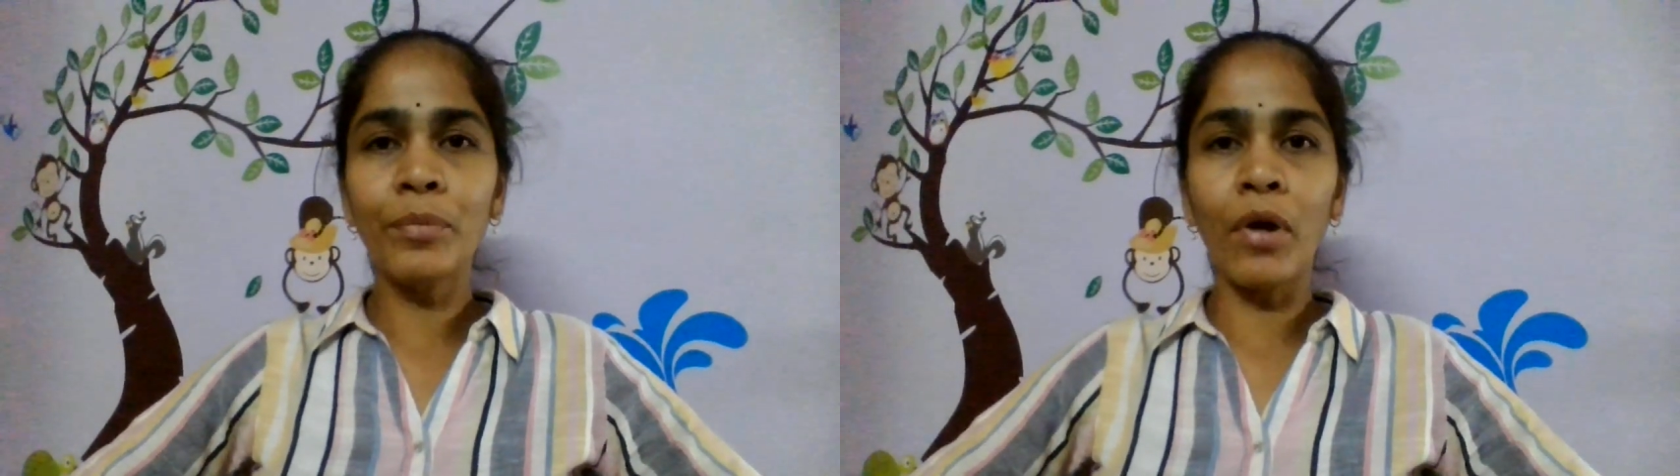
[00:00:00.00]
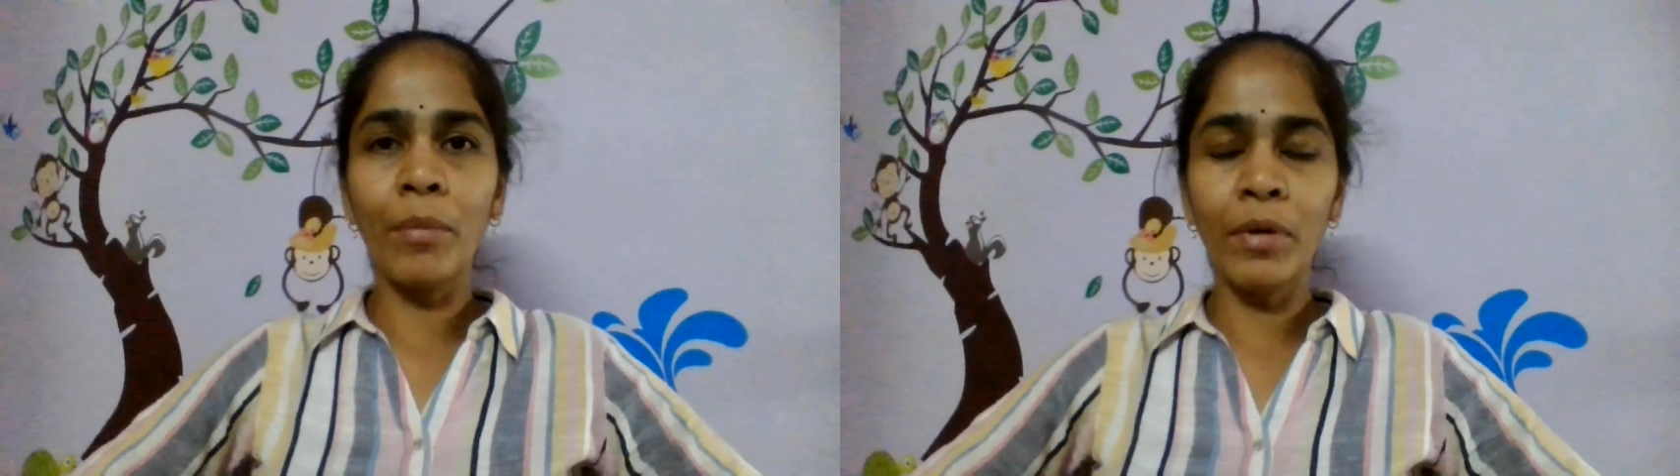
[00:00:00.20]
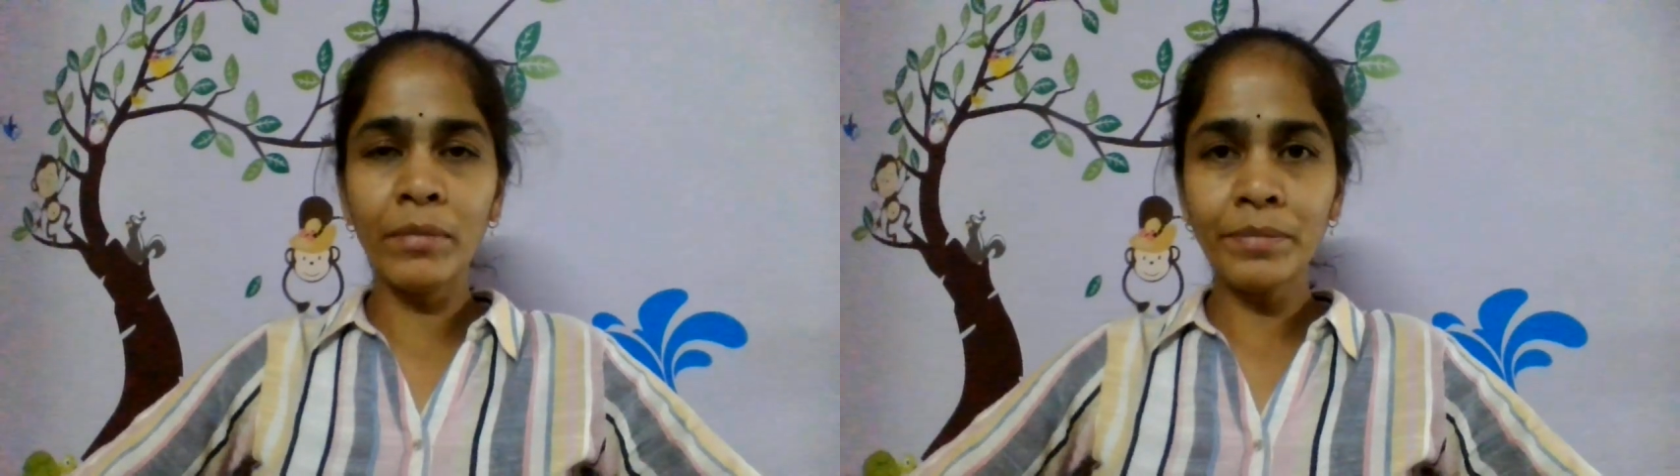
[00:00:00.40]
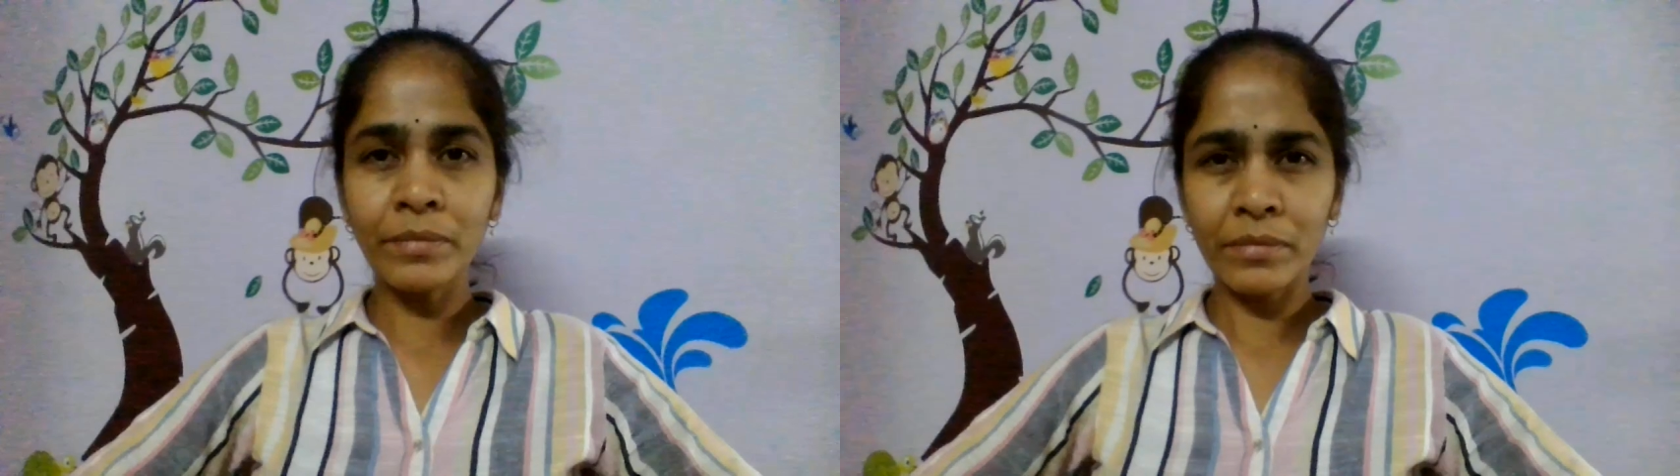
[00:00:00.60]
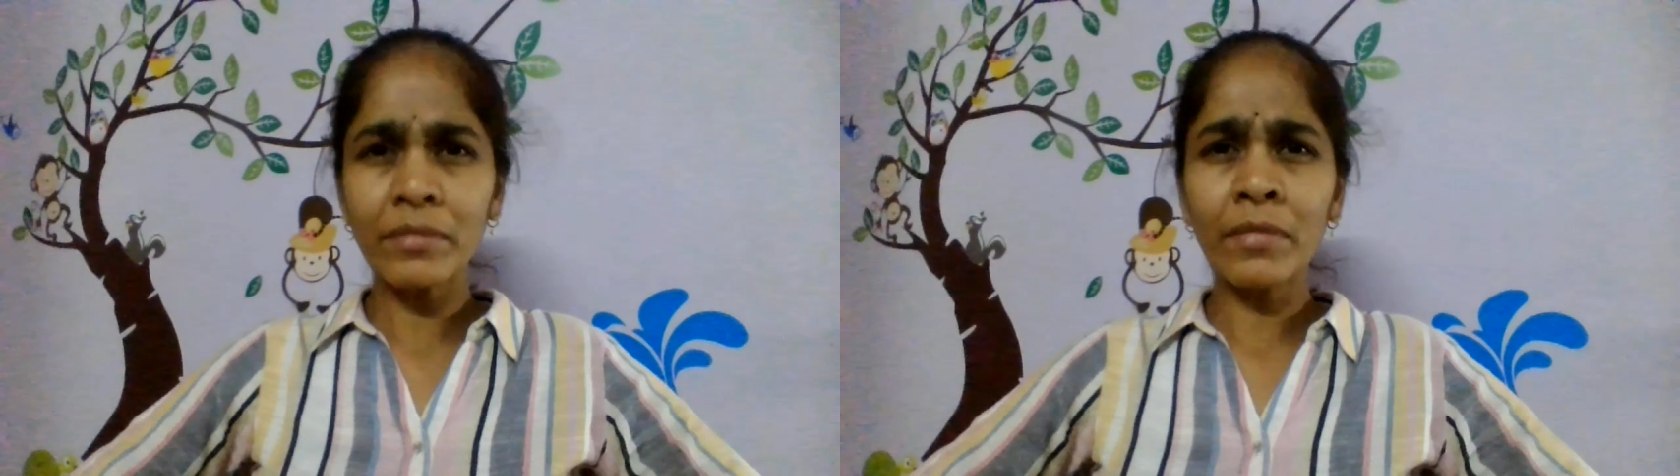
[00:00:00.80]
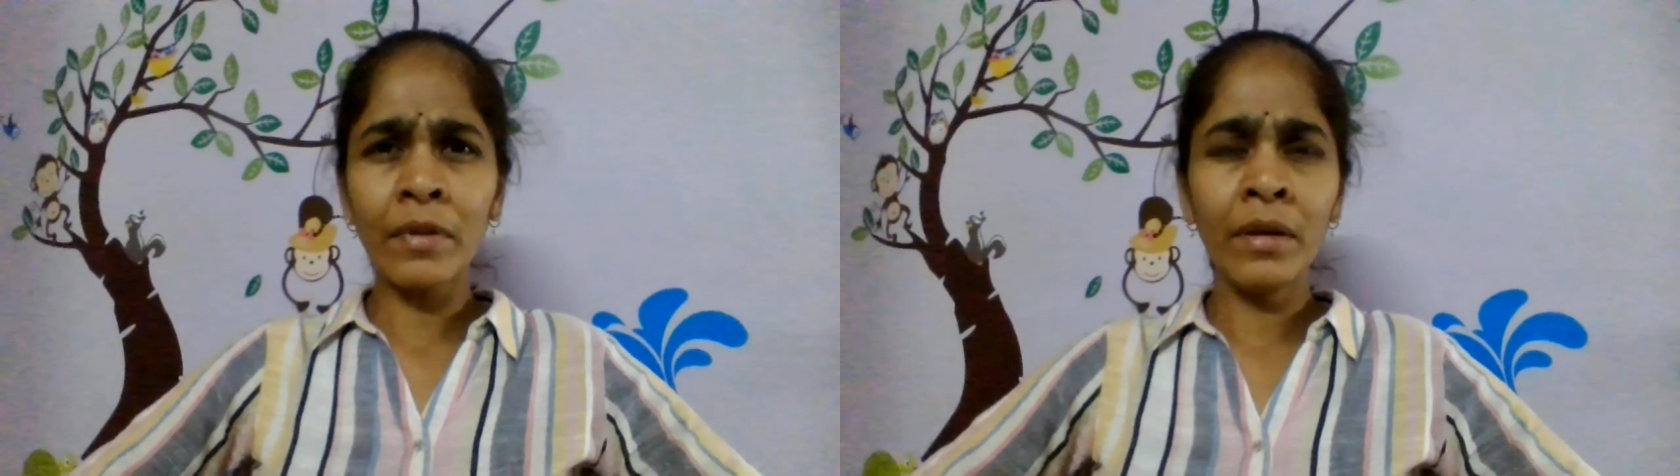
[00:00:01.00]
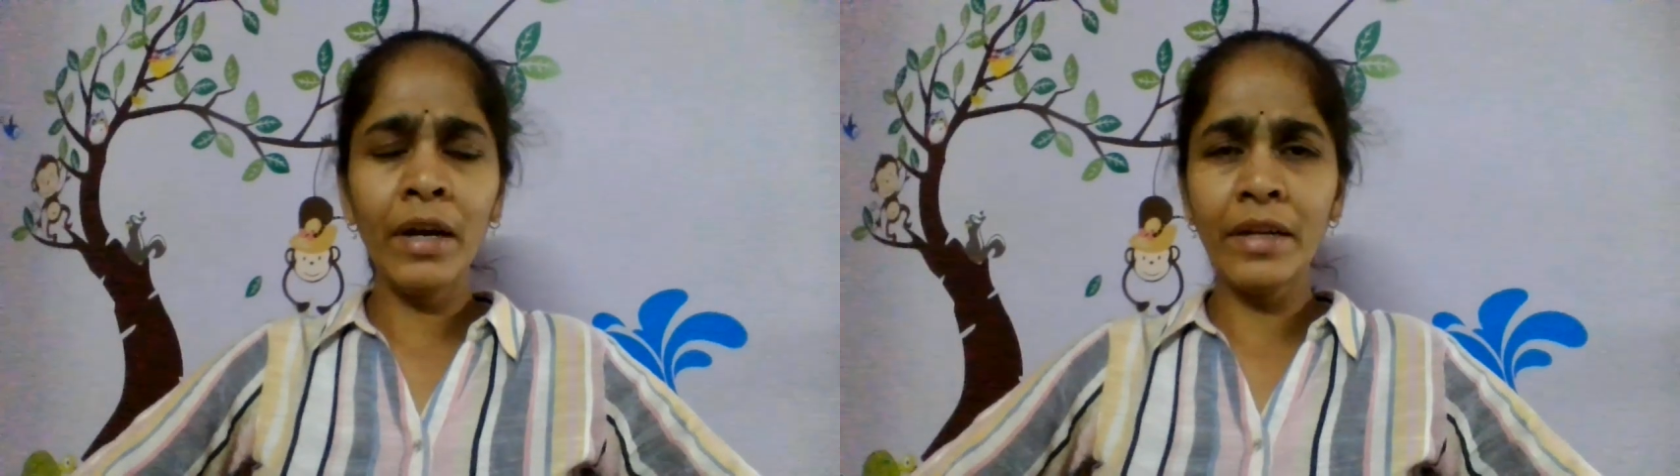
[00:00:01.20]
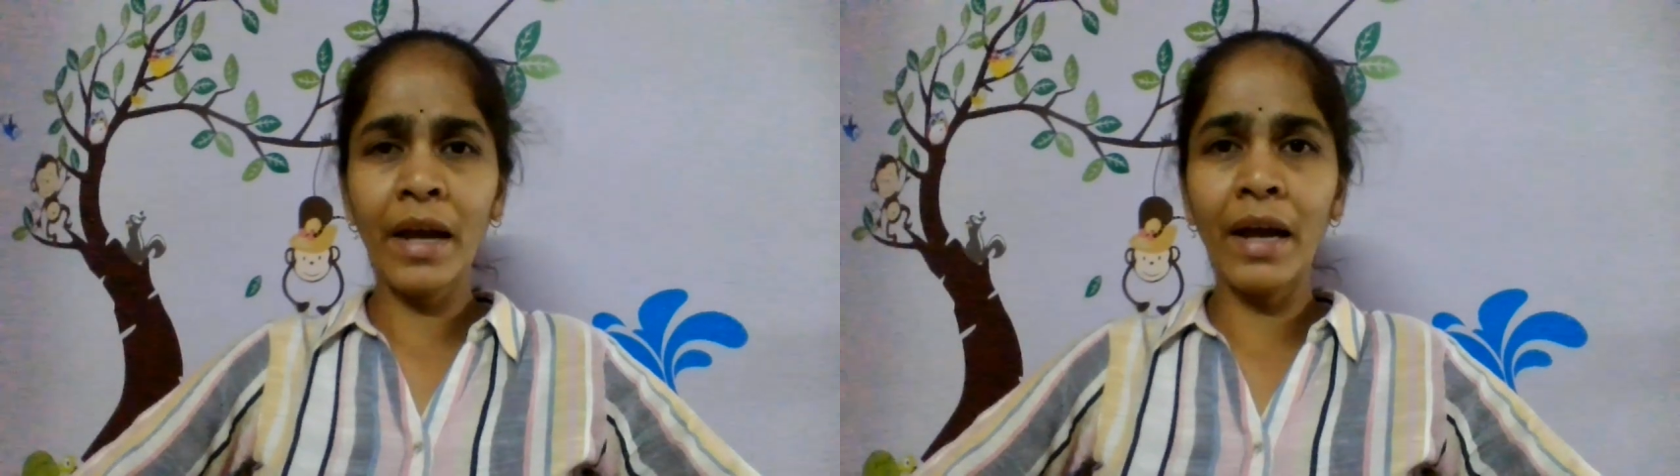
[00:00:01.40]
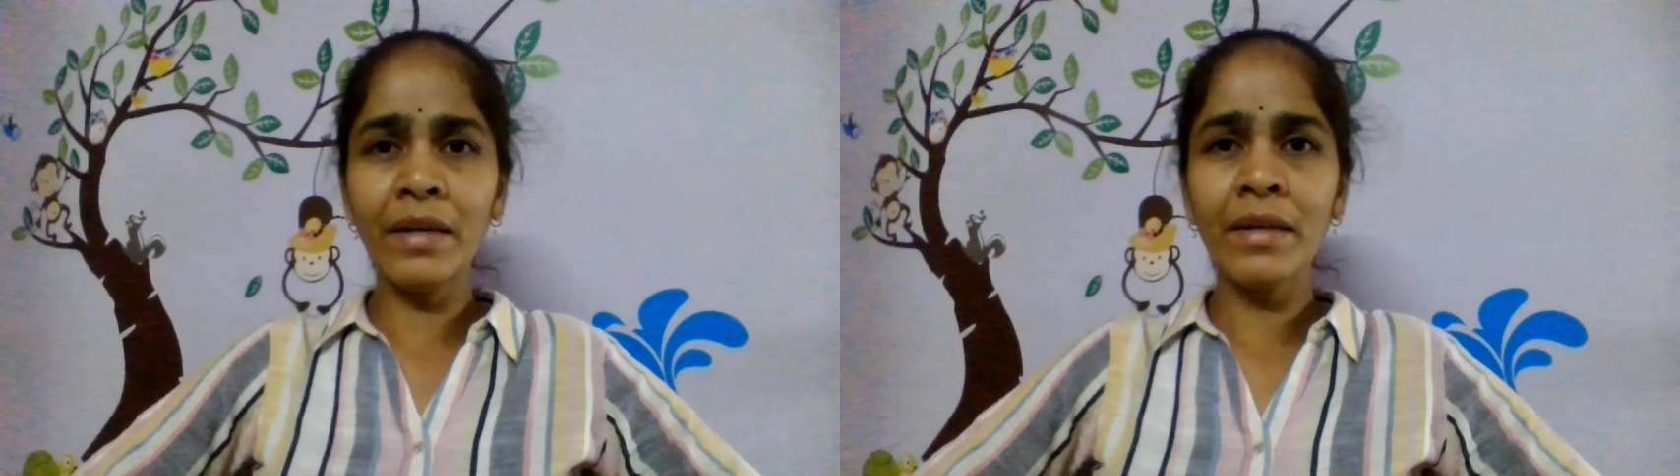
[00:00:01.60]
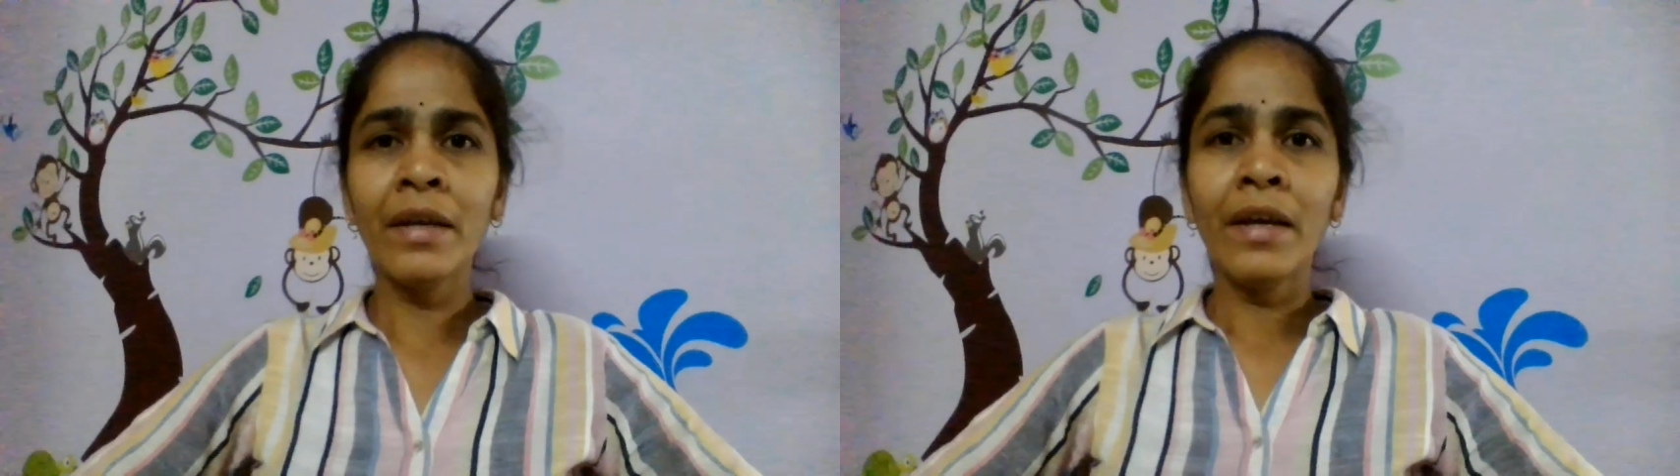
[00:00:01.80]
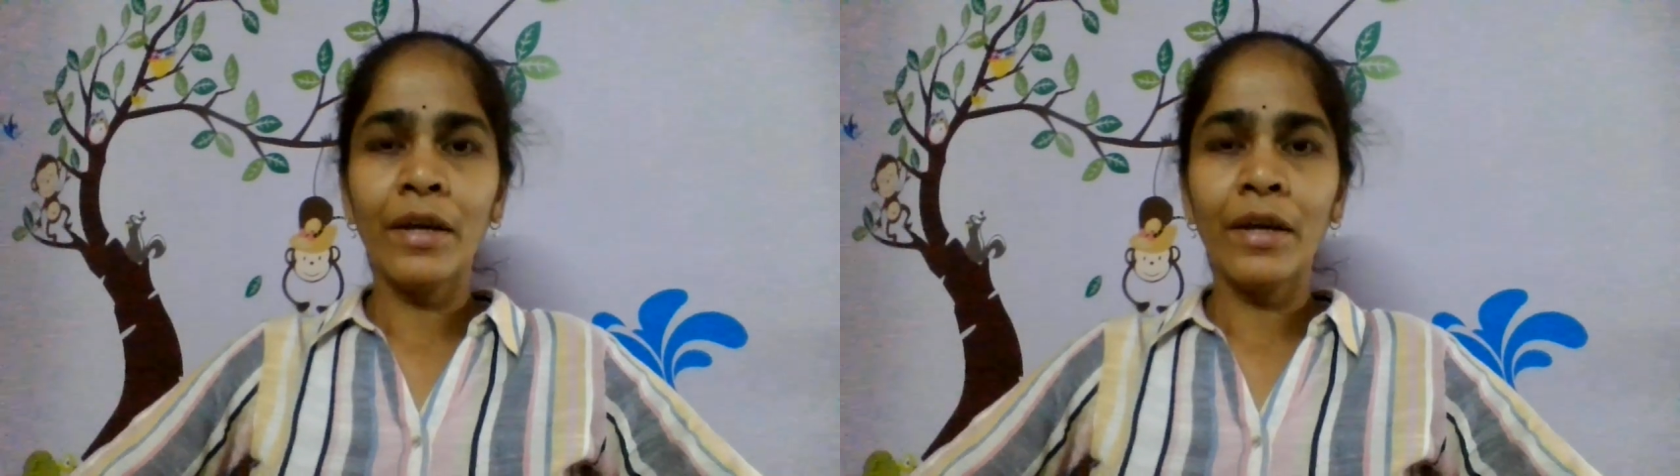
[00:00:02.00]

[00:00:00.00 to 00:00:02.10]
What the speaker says: problem at hand.